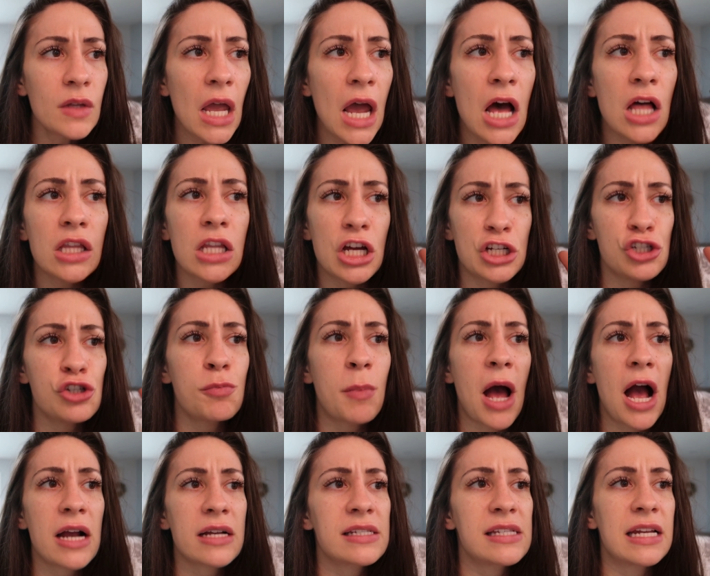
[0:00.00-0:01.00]

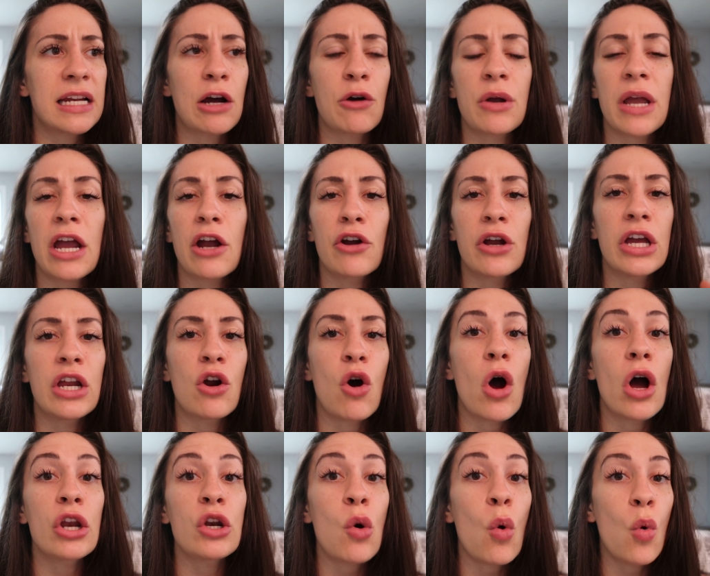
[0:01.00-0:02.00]
lunchbox and I'll carry it
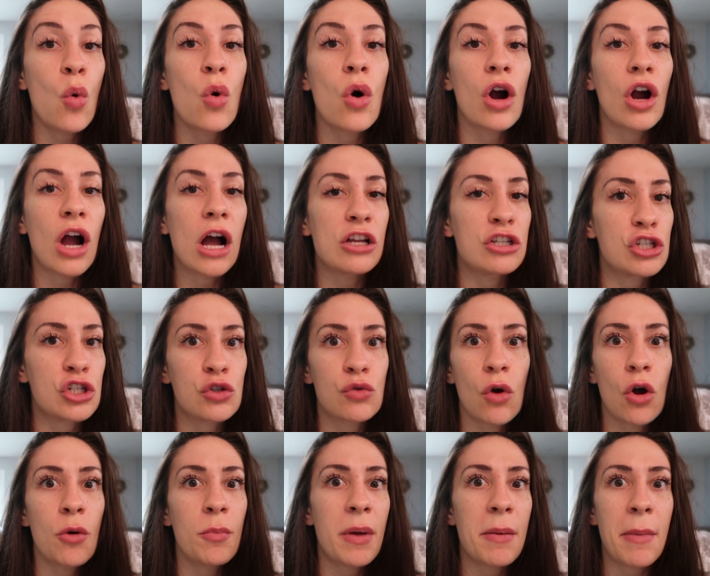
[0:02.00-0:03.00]
on, or I'll just
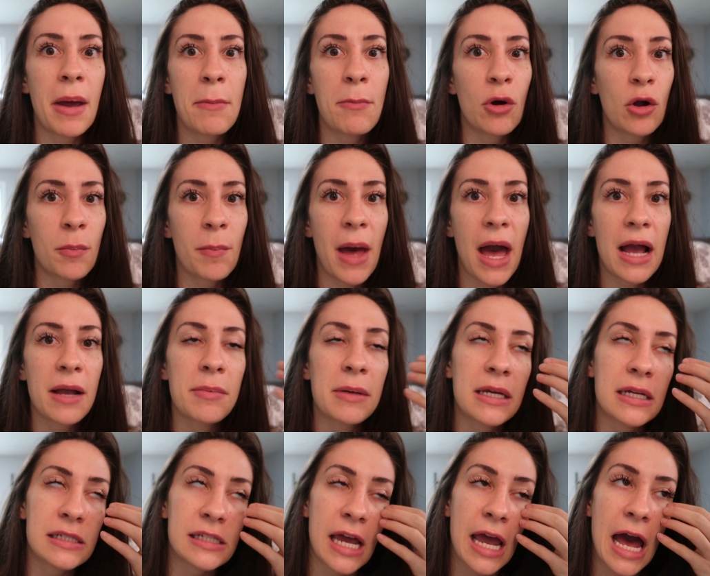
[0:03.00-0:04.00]
throw them in my book bag
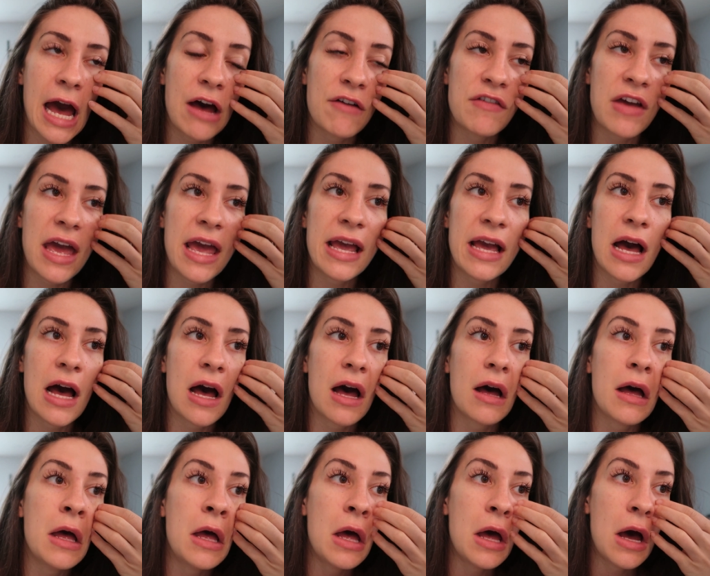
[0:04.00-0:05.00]
because I have a